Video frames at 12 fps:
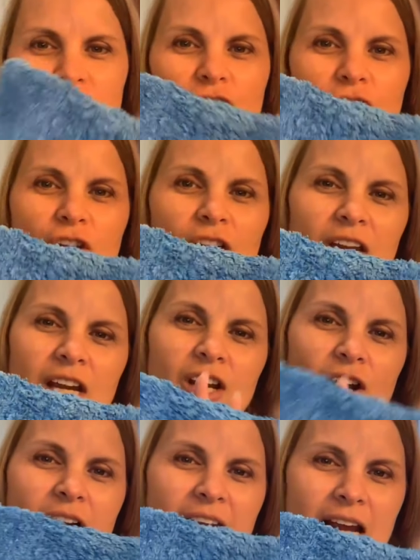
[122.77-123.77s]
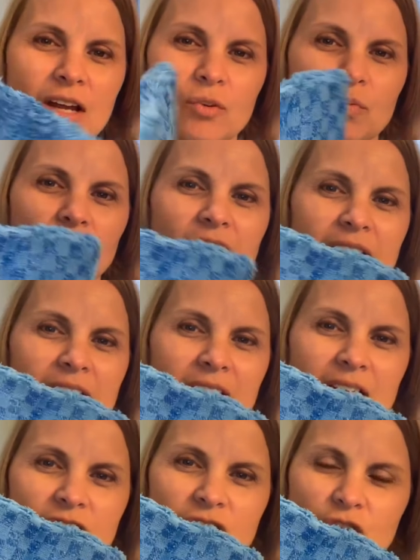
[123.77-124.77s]
you can get your hand really
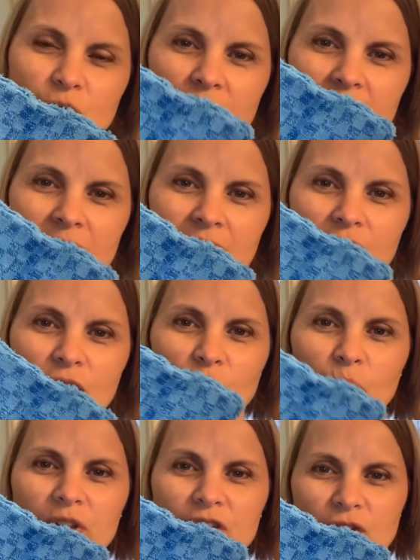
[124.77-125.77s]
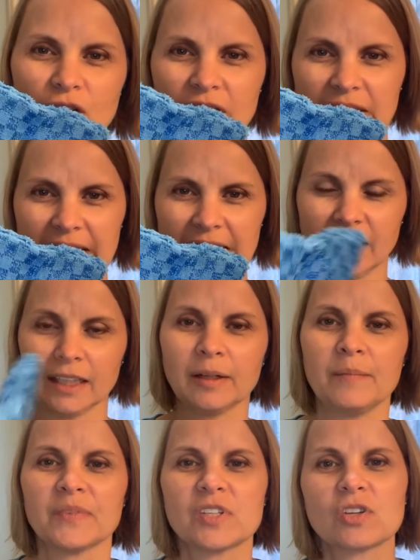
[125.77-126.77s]
into it when you're cleaning.
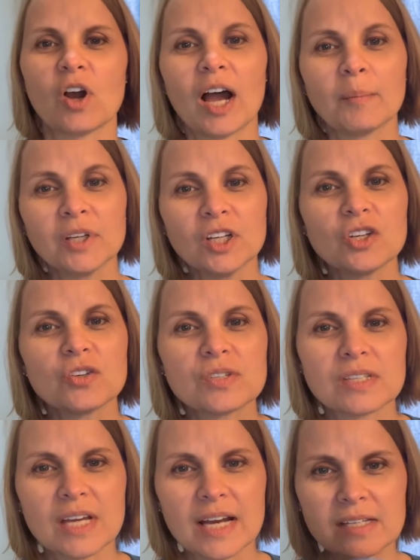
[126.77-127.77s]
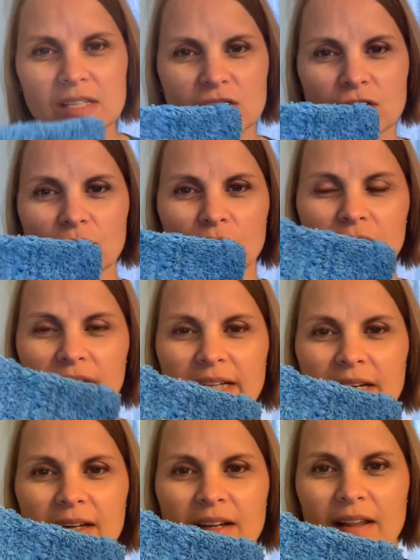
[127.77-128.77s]
So I'm going to use this to
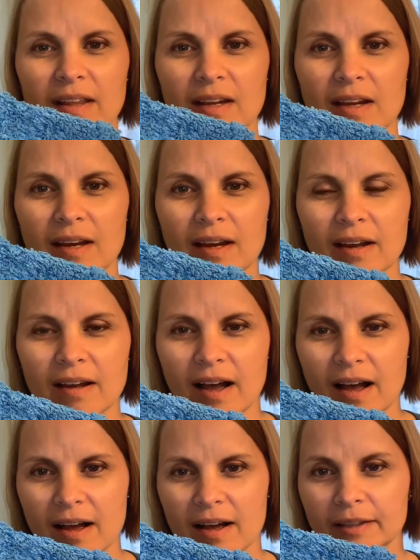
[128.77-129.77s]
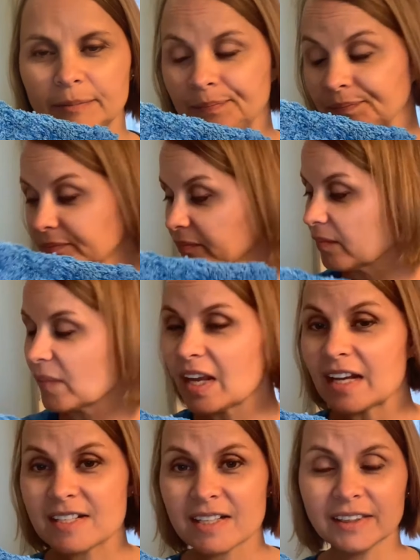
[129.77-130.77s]
clean
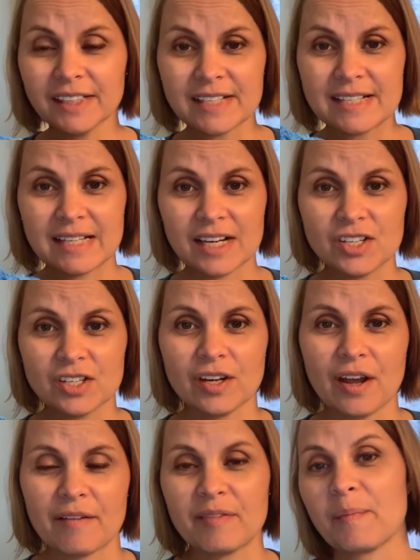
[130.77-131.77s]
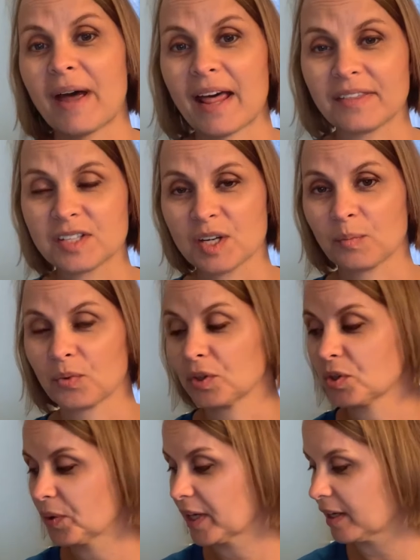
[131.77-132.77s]
a section of the bathtub real
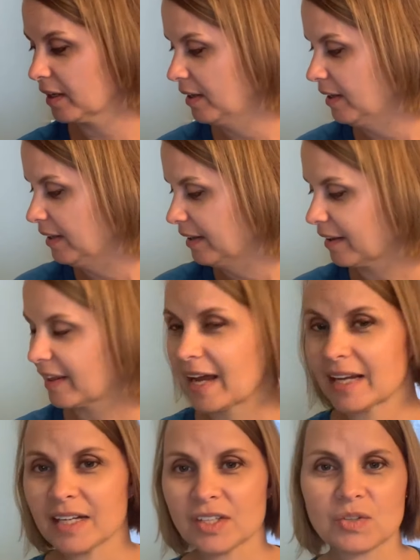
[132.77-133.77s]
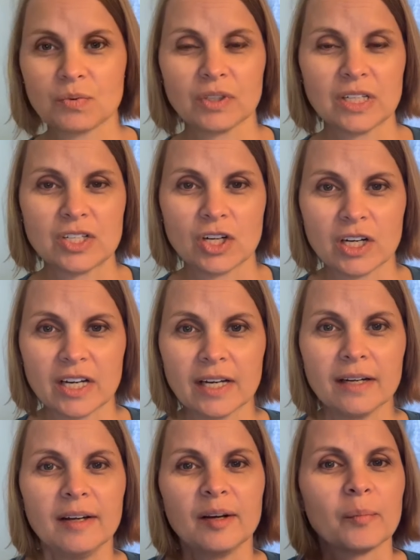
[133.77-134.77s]
quick that gets really dirty.
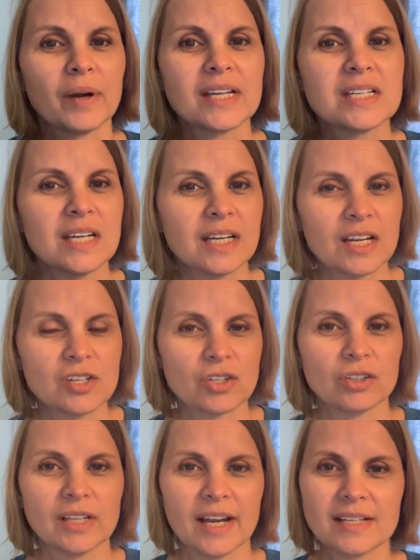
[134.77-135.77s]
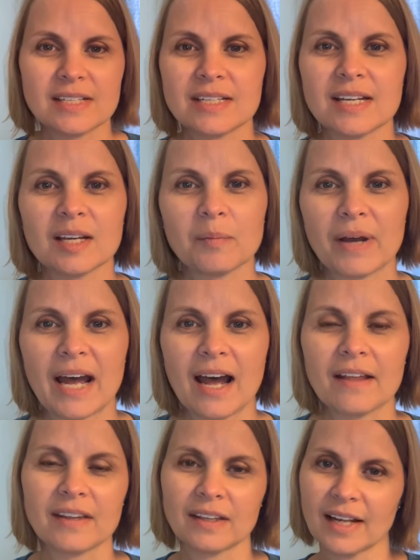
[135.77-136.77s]
My teenager likes to take a
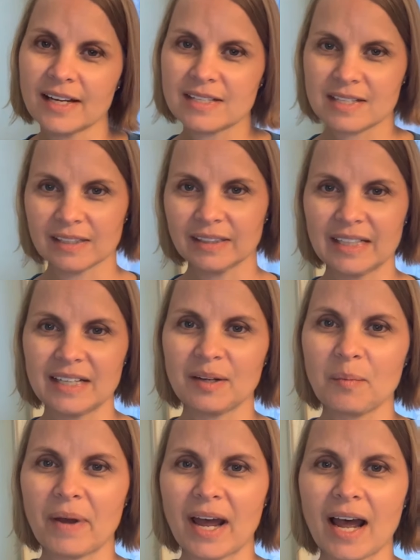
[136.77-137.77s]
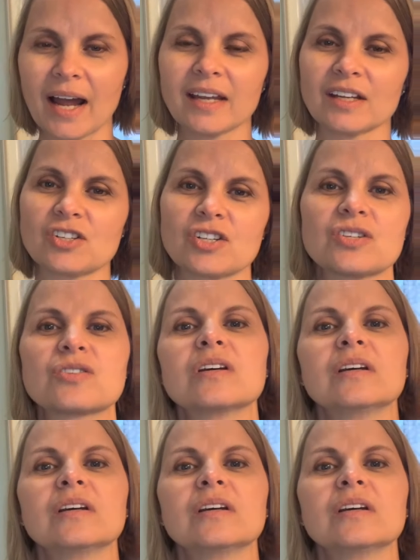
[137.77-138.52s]
bath and likes to lean back and just